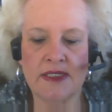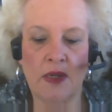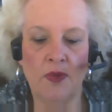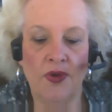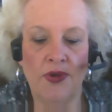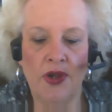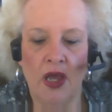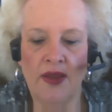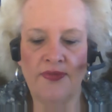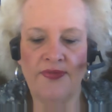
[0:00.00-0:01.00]
I will
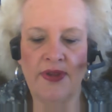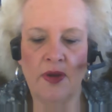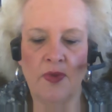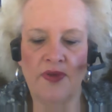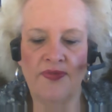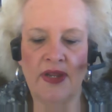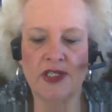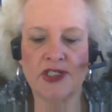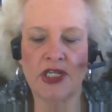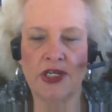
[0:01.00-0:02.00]
not fear what
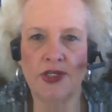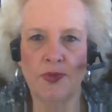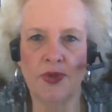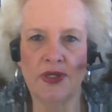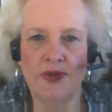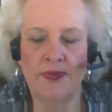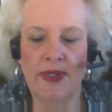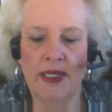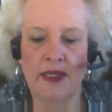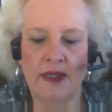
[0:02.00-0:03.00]
flesh can do unto
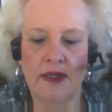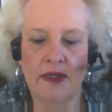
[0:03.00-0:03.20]
me.